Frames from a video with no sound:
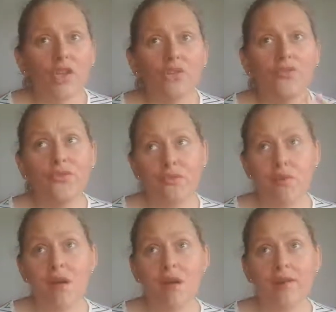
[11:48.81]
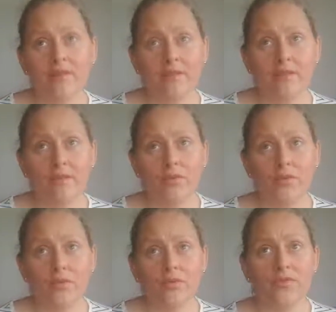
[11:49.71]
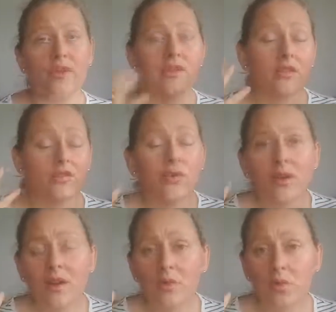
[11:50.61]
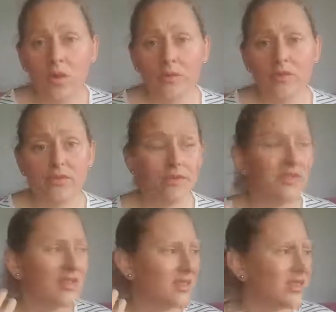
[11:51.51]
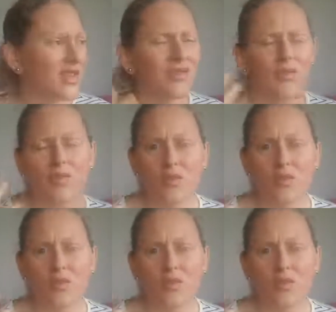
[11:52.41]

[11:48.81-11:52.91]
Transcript: if you are at the point, first, if you are a woman who is successful,